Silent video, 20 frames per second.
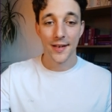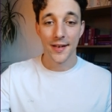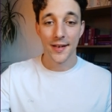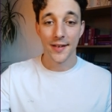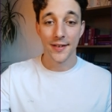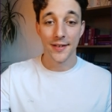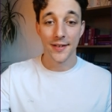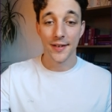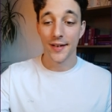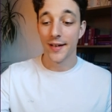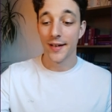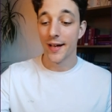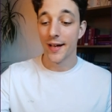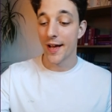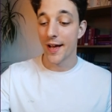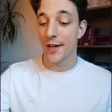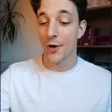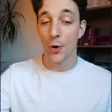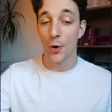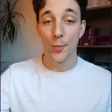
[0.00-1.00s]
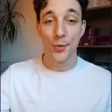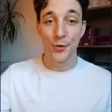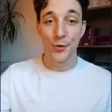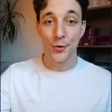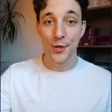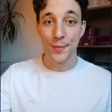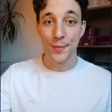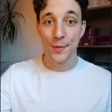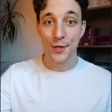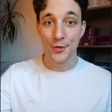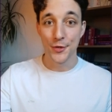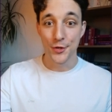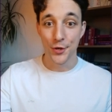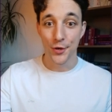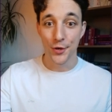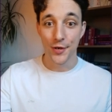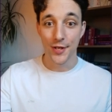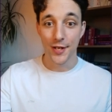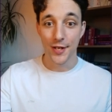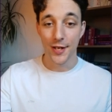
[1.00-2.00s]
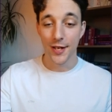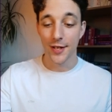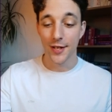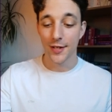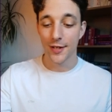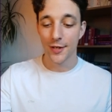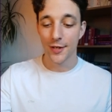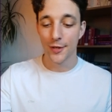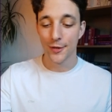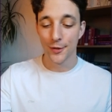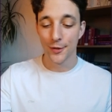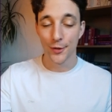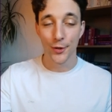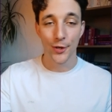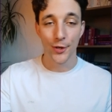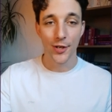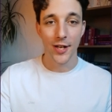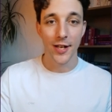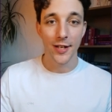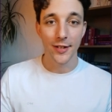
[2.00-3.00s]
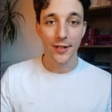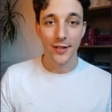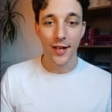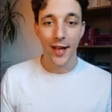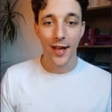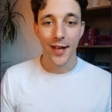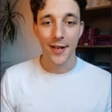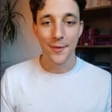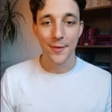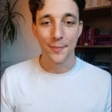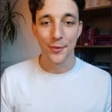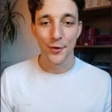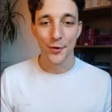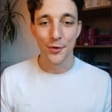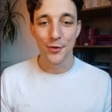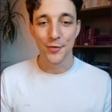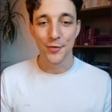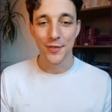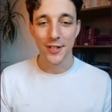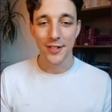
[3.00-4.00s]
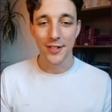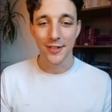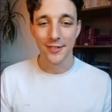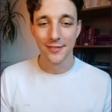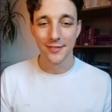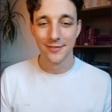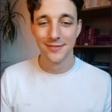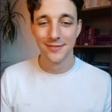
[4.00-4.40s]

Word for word: And uh, I hope you keep enjoying learning and improving.